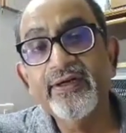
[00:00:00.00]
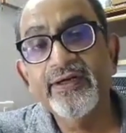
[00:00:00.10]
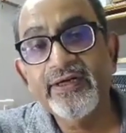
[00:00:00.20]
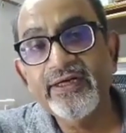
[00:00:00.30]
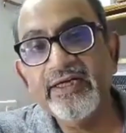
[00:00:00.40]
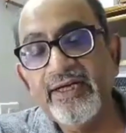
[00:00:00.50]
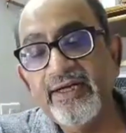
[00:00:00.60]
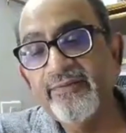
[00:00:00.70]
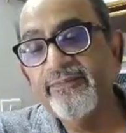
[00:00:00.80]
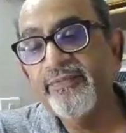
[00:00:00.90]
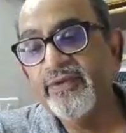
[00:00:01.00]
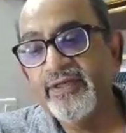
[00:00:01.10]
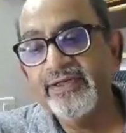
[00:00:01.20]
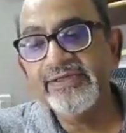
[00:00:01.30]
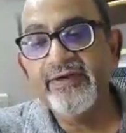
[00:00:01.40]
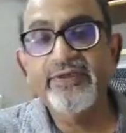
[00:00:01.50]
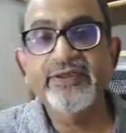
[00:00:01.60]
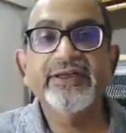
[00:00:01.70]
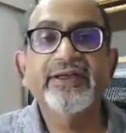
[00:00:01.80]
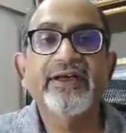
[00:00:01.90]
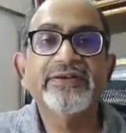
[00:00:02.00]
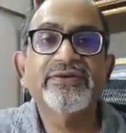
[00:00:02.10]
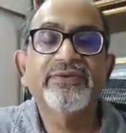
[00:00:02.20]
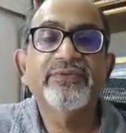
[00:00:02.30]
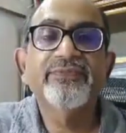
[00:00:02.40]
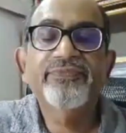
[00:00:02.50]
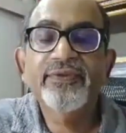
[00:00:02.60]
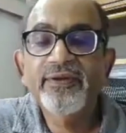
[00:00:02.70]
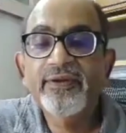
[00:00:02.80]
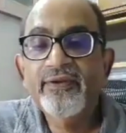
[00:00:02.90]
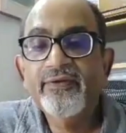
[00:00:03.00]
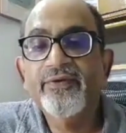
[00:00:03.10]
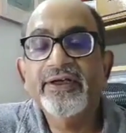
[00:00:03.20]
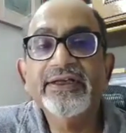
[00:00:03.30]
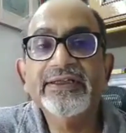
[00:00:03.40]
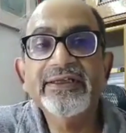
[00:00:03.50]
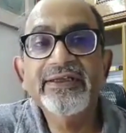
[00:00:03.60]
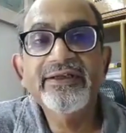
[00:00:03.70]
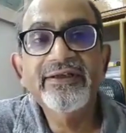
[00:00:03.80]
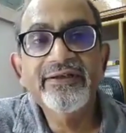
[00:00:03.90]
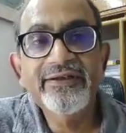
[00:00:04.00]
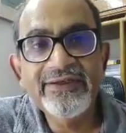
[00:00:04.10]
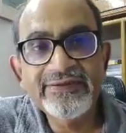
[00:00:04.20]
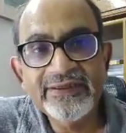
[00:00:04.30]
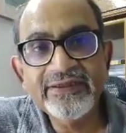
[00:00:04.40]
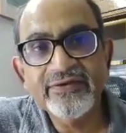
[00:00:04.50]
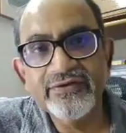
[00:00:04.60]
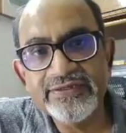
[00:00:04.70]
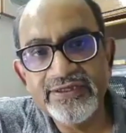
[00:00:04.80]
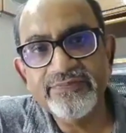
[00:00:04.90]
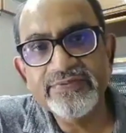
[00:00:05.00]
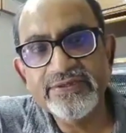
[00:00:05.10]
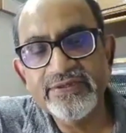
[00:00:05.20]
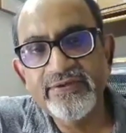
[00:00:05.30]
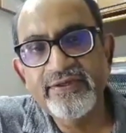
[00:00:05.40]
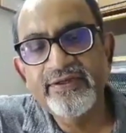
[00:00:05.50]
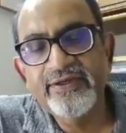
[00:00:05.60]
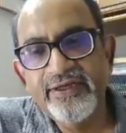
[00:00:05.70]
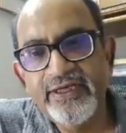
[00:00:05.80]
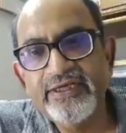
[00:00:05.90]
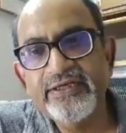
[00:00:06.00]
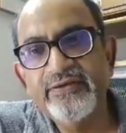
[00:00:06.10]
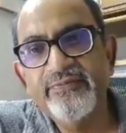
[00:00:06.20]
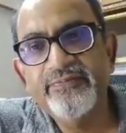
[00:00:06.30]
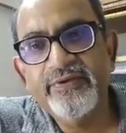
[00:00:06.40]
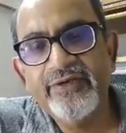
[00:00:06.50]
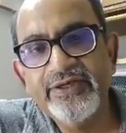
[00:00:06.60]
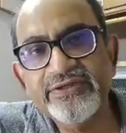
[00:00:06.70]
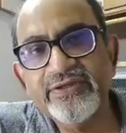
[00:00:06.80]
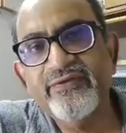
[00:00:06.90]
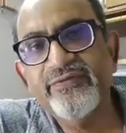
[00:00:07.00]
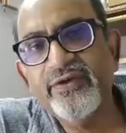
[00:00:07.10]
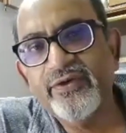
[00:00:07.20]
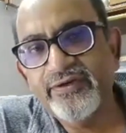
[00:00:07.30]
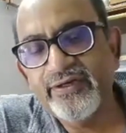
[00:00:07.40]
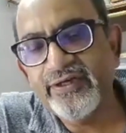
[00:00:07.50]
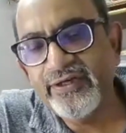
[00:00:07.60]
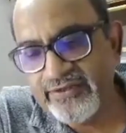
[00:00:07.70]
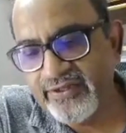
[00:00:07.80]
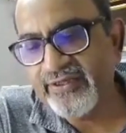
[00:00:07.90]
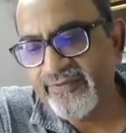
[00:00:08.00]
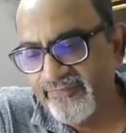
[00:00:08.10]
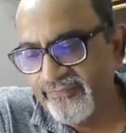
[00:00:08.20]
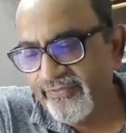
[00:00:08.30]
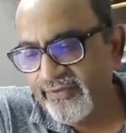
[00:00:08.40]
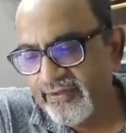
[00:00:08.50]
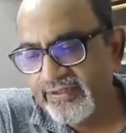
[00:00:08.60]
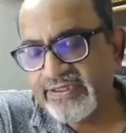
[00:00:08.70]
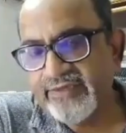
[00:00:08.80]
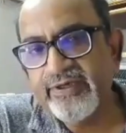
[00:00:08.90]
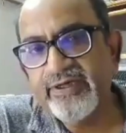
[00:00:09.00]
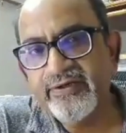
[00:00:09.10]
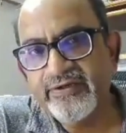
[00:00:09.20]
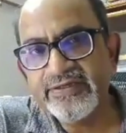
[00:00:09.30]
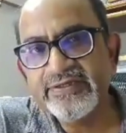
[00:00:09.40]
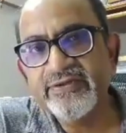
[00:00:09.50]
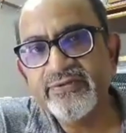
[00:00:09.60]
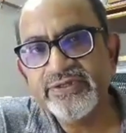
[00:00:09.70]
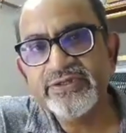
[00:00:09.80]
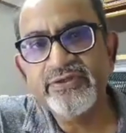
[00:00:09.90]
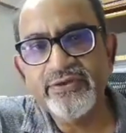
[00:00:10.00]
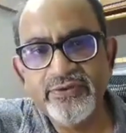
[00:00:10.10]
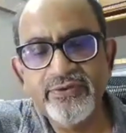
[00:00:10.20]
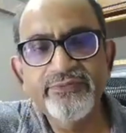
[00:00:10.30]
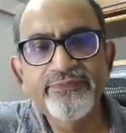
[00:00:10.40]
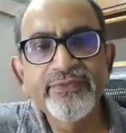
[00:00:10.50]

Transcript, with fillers: Currently, the examiner can ask you, what are the recent concepts in prevention of ureteric injury? This can be an interesting question to you.